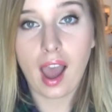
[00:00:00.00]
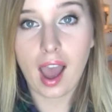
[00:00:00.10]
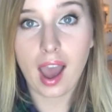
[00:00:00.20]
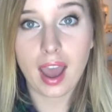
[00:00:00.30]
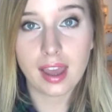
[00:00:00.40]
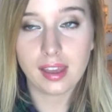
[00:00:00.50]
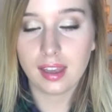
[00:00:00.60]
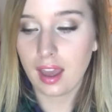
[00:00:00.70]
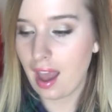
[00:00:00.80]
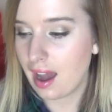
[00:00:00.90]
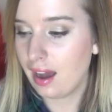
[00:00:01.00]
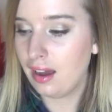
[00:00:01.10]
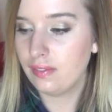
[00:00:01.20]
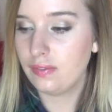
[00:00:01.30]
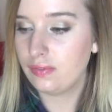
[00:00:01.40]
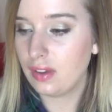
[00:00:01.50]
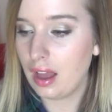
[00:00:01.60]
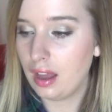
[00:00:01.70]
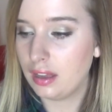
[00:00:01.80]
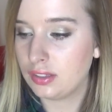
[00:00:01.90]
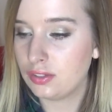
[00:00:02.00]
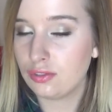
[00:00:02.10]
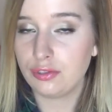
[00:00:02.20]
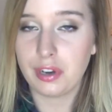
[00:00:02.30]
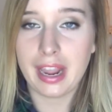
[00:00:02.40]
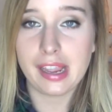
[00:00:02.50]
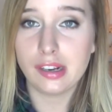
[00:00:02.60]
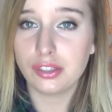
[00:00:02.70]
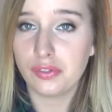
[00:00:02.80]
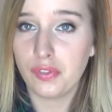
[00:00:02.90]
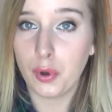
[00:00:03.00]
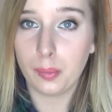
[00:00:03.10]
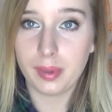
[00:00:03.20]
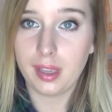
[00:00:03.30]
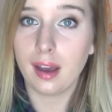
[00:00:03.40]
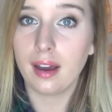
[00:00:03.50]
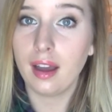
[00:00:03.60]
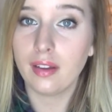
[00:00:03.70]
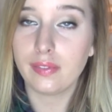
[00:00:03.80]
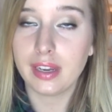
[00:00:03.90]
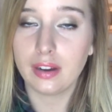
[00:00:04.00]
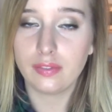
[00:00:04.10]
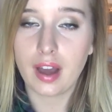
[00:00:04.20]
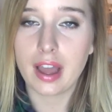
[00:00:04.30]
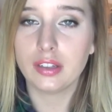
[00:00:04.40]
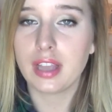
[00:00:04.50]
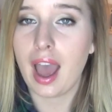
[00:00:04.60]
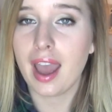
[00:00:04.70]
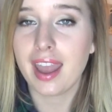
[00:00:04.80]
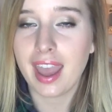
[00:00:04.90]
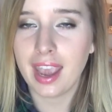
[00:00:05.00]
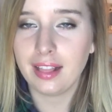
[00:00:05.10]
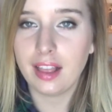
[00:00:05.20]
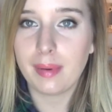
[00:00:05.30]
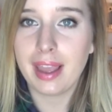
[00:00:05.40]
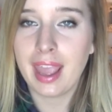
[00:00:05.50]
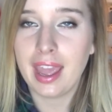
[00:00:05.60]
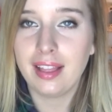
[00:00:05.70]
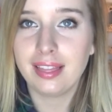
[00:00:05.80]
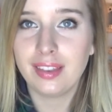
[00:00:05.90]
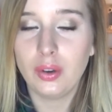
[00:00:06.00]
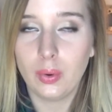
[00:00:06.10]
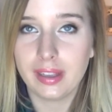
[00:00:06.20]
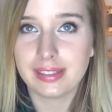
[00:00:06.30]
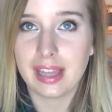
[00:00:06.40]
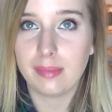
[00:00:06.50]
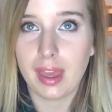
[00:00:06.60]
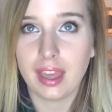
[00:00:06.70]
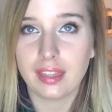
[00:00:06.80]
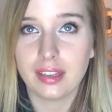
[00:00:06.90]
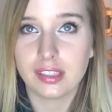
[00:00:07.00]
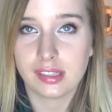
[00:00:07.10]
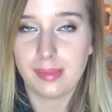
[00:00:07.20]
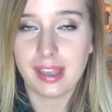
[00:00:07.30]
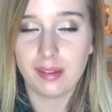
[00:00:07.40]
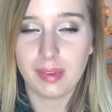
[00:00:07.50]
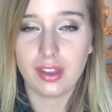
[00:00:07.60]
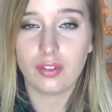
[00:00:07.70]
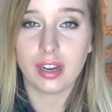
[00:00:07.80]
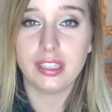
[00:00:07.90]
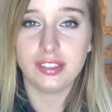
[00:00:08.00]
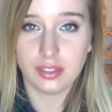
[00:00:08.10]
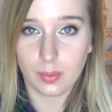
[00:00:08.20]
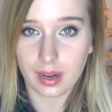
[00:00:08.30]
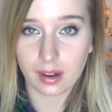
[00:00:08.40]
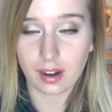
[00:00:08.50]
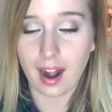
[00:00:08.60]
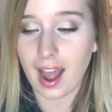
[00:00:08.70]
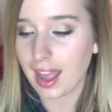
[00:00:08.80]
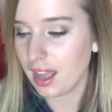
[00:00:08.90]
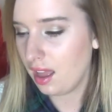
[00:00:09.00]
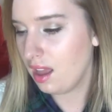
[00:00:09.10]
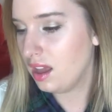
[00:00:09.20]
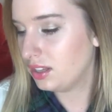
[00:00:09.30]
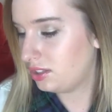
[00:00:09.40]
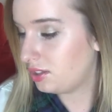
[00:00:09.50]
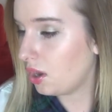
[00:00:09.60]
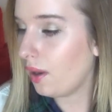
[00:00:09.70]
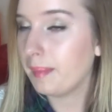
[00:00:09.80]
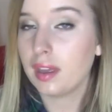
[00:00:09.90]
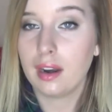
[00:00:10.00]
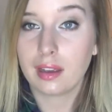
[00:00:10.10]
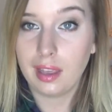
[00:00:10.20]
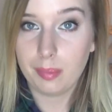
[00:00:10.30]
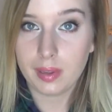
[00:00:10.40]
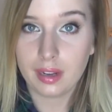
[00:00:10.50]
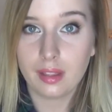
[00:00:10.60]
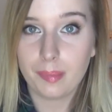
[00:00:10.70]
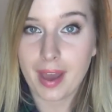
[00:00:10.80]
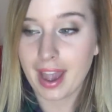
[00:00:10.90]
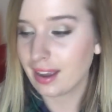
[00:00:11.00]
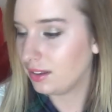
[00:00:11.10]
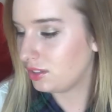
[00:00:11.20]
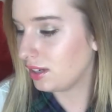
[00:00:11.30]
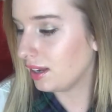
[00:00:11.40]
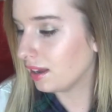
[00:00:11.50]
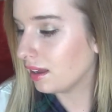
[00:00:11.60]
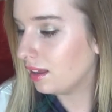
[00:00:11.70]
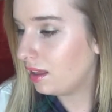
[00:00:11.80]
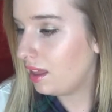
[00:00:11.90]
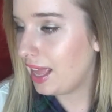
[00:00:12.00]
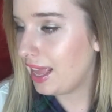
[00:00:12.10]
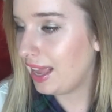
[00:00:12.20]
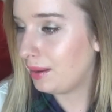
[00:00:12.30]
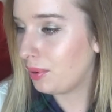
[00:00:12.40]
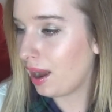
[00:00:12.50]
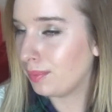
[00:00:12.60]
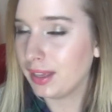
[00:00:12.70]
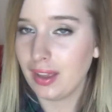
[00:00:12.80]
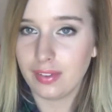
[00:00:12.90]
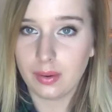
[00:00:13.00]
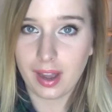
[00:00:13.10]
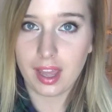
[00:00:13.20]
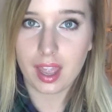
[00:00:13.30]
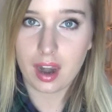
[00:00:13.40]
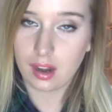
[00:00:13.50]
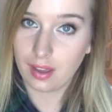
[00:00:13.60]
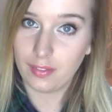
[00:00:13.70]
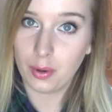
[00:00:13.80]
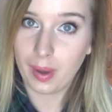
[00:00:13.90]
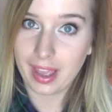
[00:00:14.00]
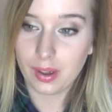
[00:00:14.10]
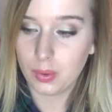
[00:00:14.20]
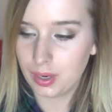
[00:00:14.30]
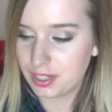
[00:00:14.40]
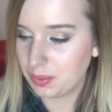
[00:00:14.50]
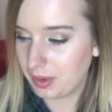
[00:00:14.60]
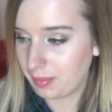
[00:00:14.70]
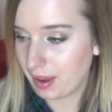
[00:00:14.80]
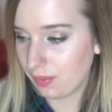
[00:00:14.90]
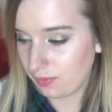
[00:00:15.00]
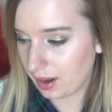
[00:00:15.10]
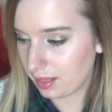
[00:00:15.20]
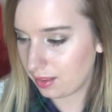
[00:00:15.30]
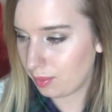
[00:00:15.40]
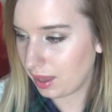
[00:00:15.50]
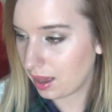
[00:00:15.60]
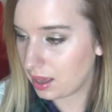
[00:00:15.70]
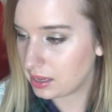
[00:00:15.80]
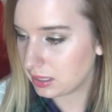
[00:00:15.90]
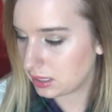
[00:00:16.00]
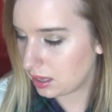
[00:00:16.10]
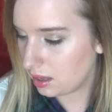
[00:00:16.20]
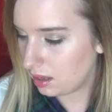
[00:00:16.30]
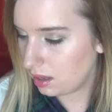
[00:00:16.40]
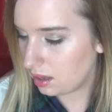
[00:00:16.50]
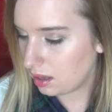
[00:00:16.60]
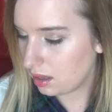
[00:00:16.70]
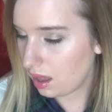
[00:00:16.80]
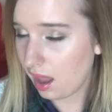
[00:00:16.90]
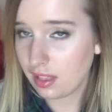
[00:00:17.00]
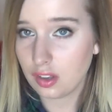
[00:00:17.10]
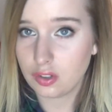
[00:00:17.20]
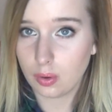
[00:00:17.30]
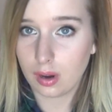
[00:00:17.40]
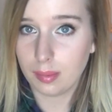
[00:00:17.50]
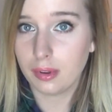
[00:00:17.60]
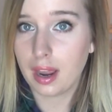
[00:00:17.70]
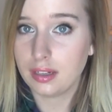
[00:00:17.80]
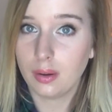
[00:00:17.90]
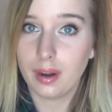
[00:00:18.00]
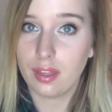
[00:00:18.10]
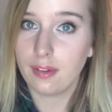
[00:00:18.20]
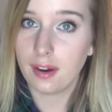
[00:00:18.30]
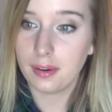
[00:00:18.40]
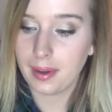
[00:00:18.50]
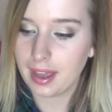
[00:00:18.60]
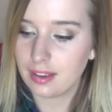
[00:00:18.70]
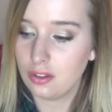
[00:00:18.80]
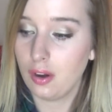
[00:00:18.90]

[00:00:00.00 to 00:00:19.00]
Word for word: I have a strange phobia of nail files. I hate them. I hate the noise they make. They just make me cringe and want to cry, so I'm going to keep it in the packaging and probably give it away in a giveaway or to one of my friends, because it's adorable and I don't want to throw it away, because